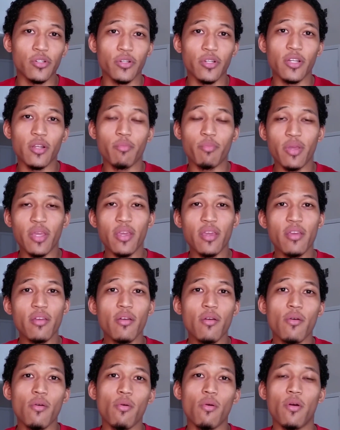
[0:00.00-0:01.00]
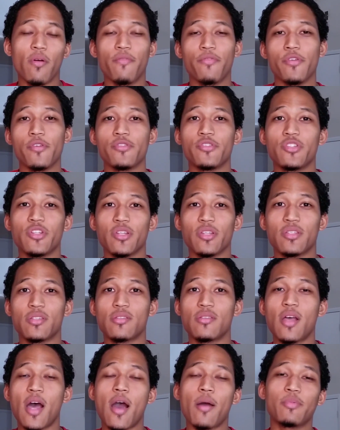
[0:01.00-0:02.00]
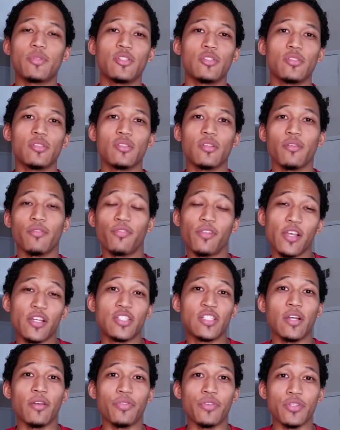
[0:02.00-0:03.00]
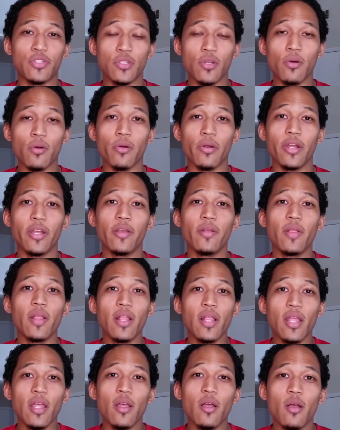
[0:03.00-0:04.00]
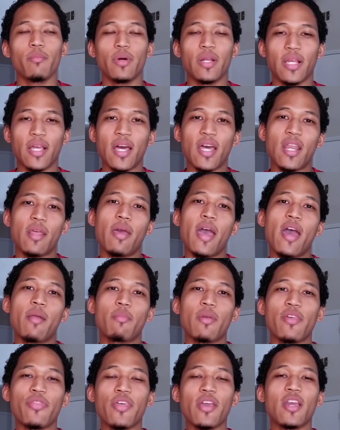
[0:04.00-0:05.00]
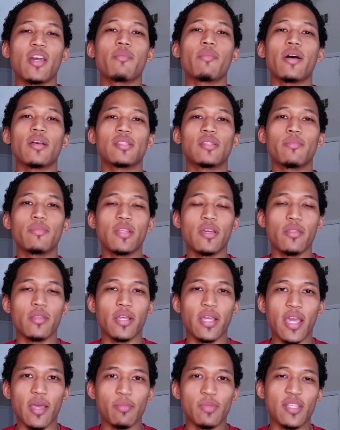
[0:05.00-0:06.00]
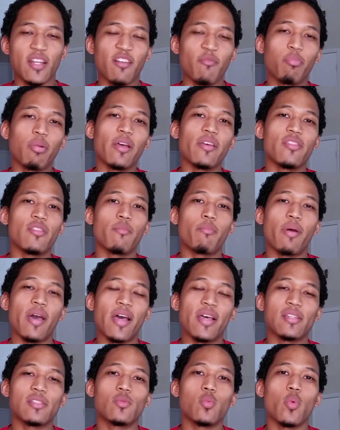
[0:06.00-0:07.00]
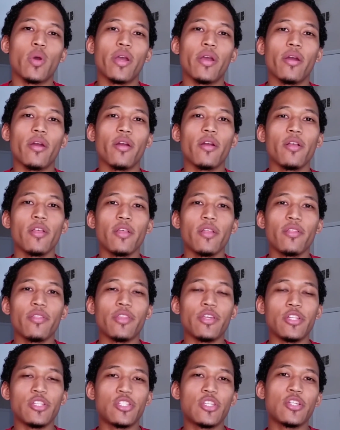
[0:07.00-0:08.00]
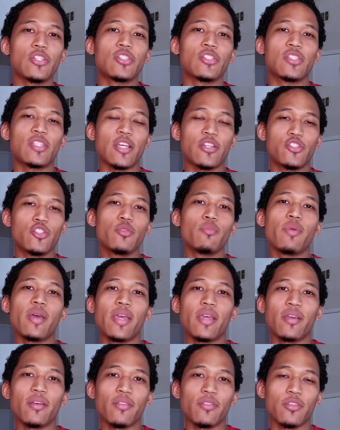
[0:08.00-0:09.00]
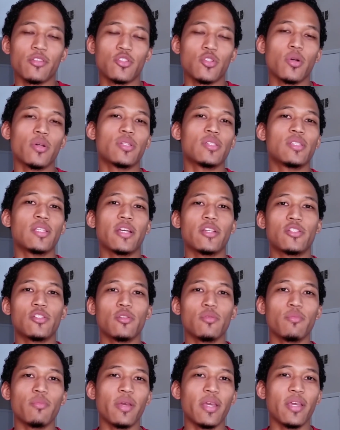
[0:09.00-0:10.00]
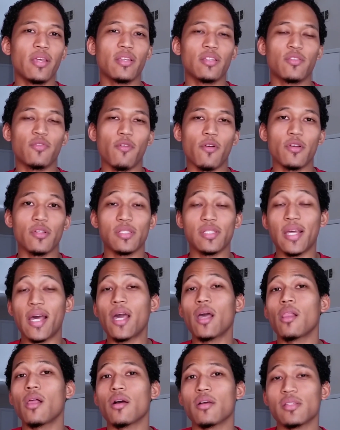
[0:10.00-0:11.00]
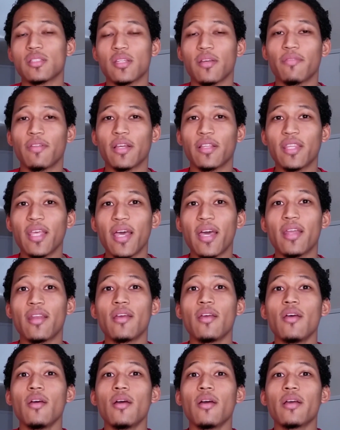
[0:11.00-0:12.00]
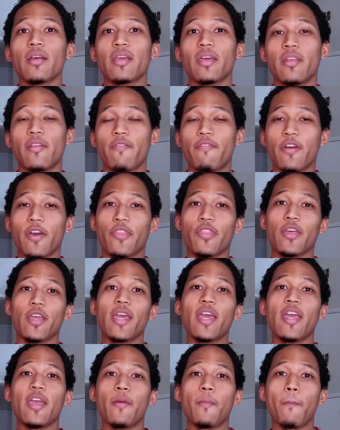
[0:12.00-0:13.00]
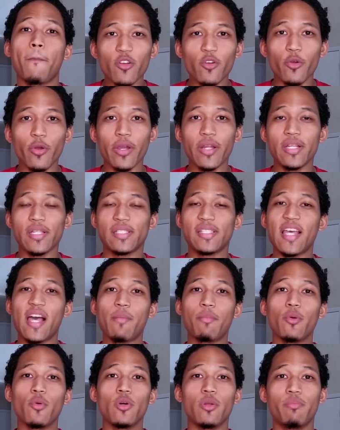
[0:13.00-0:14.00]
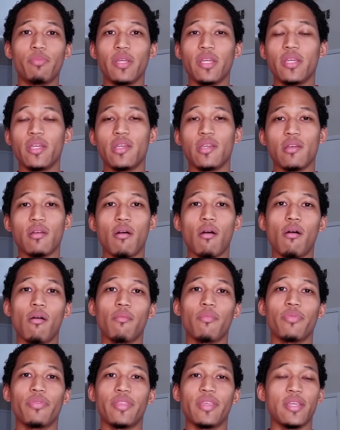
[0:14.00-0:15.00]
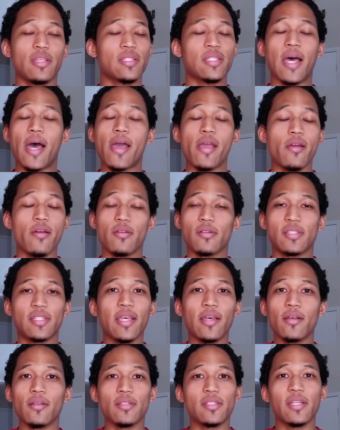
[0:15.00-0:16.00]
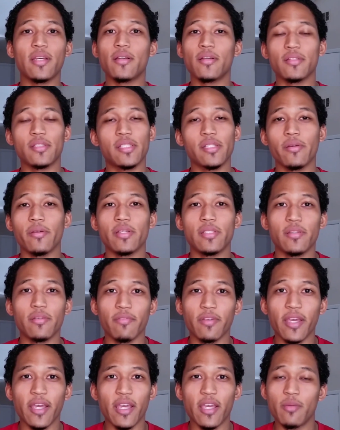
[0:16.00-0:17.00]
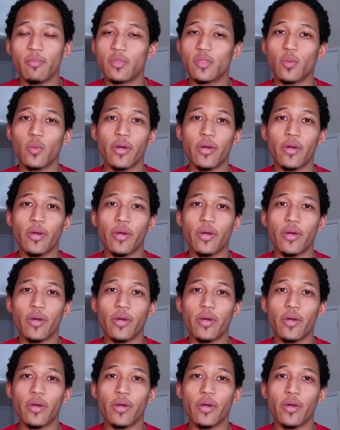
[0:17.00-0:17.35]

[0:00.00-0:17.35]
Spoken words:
are going to be, or if they're just options to flesh out the story. But it kind of had me thinking about some of the other games that I've played in the past where the decisions that you make, the choices that you make as far as dialogue and stuff like that can affect the game. A great example would be the entire Telltale series of games,